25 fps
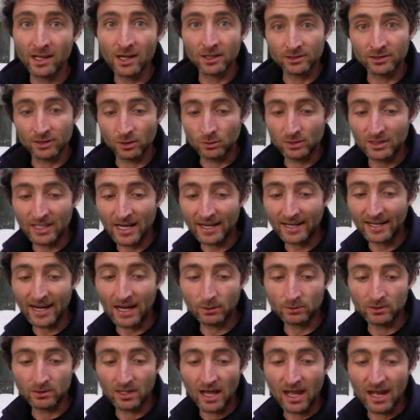So check it
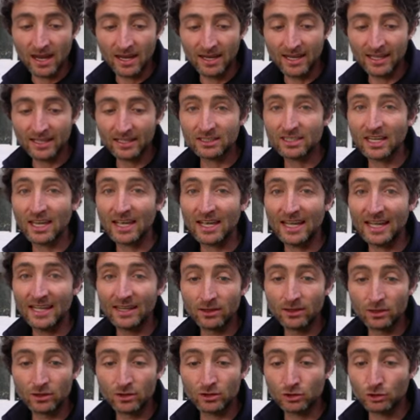out. Links are in
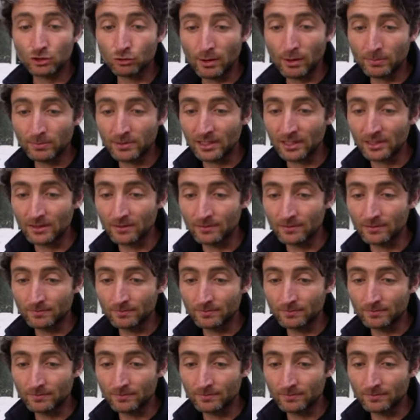the description.